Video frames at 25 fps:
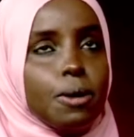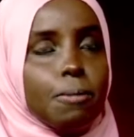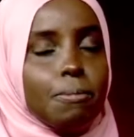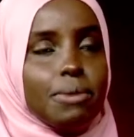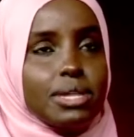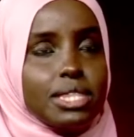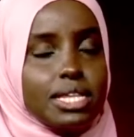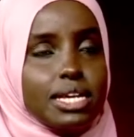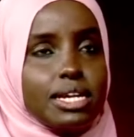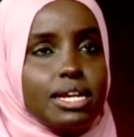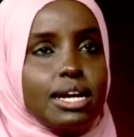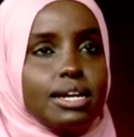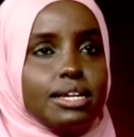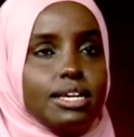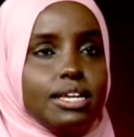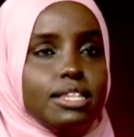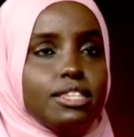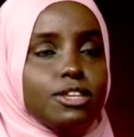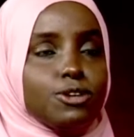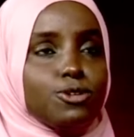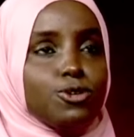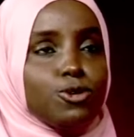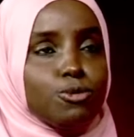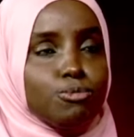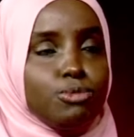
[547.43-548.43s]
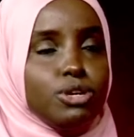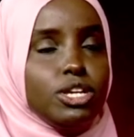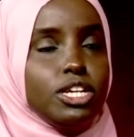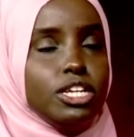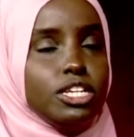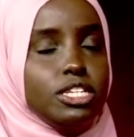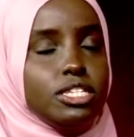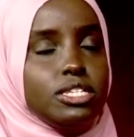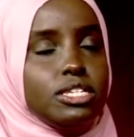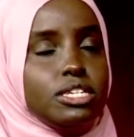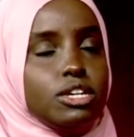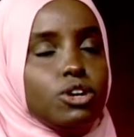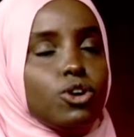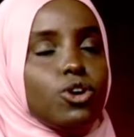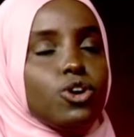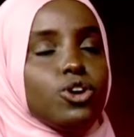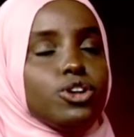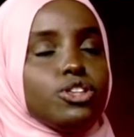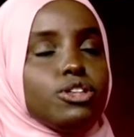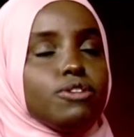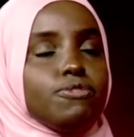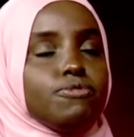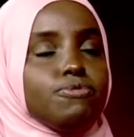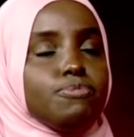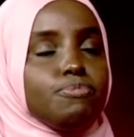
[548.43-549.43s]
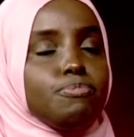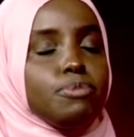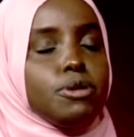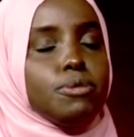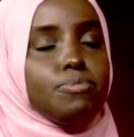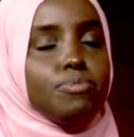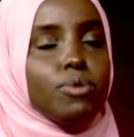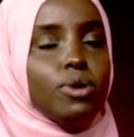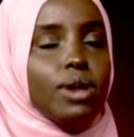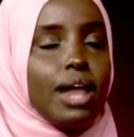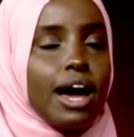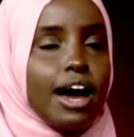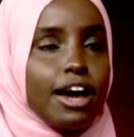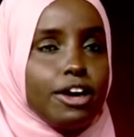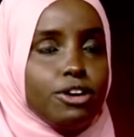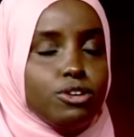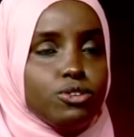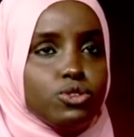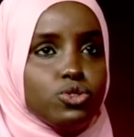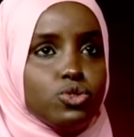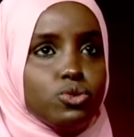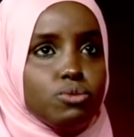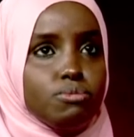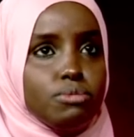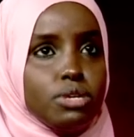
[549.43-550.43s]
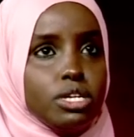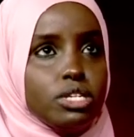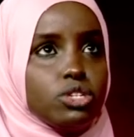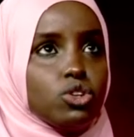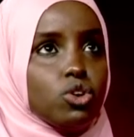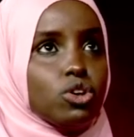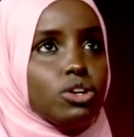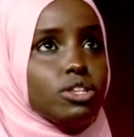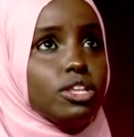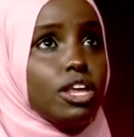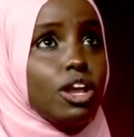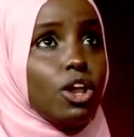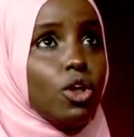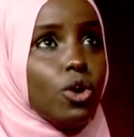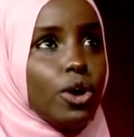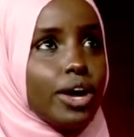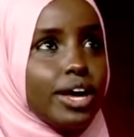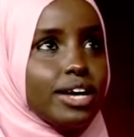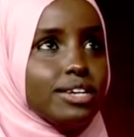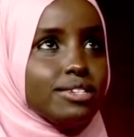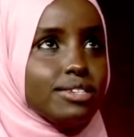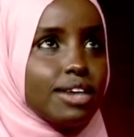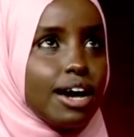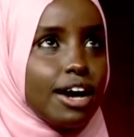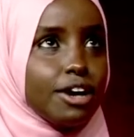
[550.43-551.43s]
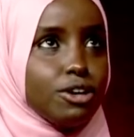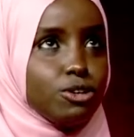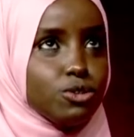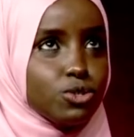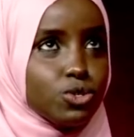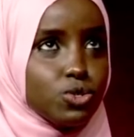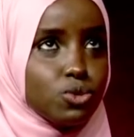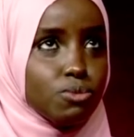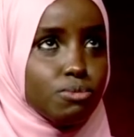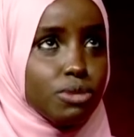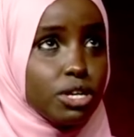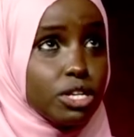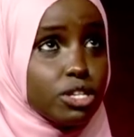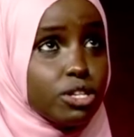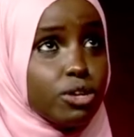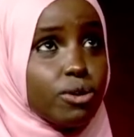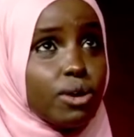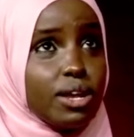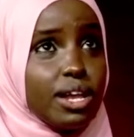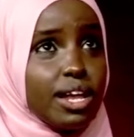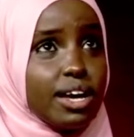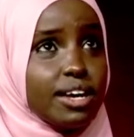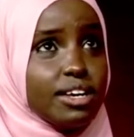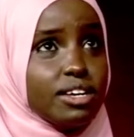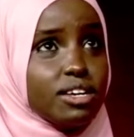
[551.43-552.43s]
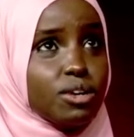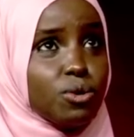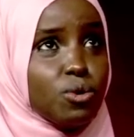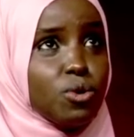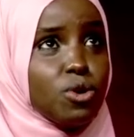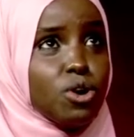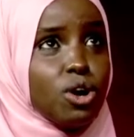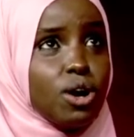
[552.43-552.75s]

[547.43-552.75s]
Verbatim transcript: but then again, the community or the people I used to meet or the lawyers I used to meet, they were like,